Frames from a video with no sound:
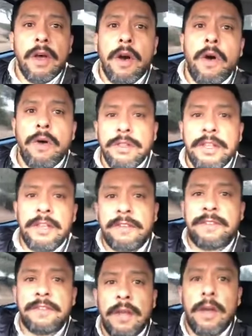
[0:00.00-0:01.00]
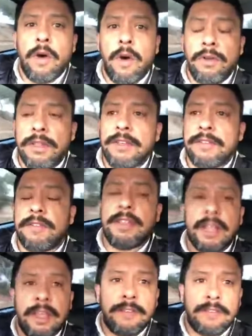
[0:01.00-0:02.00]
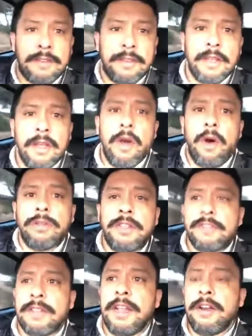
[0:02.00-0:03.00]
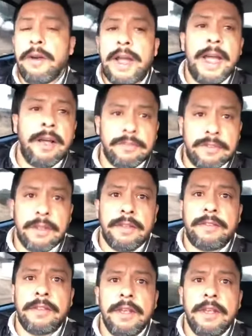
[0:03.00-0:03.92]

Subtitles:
All these things, all these little houses,